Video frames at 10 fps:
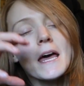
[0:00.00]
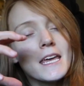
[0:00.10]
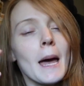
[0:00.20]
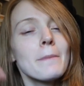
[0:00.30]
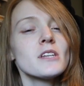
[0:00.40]

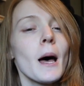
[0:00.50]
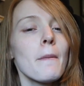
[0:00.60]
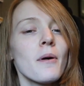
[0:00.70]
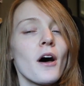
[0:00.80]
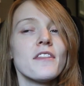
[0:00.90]
kept
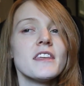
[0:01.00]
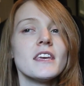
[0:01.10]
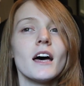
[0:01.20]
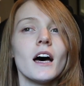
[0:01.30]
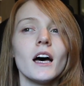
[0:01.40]
up on
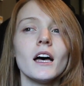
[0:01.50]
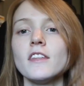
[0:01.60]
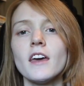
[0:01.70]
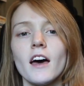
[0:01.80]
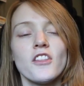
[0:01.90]
the
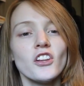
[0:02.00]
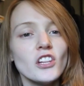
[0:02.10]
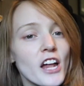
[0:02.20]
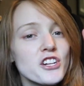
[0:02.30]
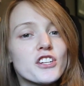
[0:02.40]

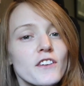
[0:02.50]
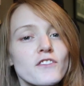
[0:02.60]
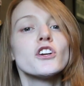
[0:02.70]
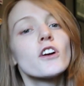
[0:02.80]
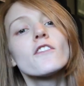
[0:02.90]
legend of
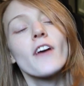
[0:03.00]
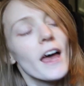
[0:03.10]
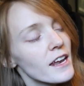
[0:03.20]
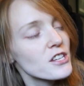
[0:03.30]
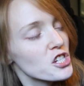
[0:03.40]
Durv
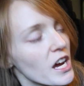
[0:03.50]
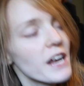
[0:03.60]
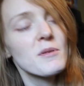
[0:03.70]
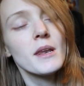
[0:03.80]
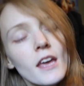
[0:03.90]
and has just kind
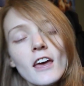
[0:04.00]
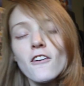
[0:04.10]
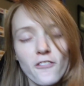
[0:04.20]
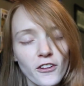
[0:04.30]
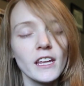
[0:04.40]
of been
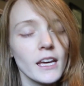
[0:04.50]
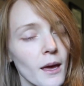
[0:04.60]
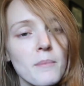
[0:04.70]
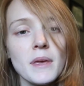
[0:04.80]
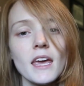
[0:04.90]

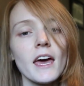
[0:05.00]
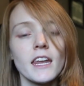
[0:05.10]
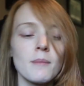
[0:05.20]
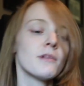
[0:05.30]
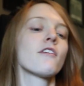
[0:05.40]
filling me and
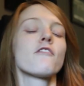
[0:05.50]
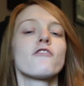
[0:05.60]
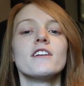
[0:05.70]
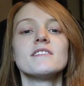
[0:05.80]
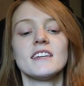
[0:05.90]
a couple of our
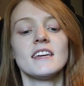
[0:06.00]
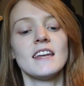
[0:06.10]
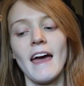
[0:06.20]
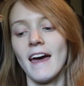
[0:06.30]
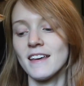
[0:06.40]
friends
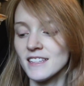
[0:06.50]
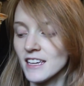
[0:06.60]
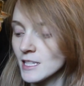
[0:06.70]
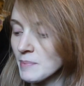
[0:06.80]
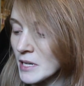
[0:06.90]
in as
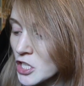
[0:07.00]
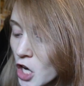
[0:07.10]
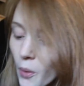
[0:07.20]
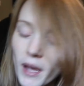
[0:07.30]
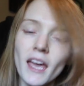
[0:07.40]
it's been
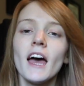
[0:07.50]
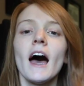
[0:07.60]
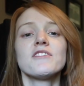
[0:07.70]
going.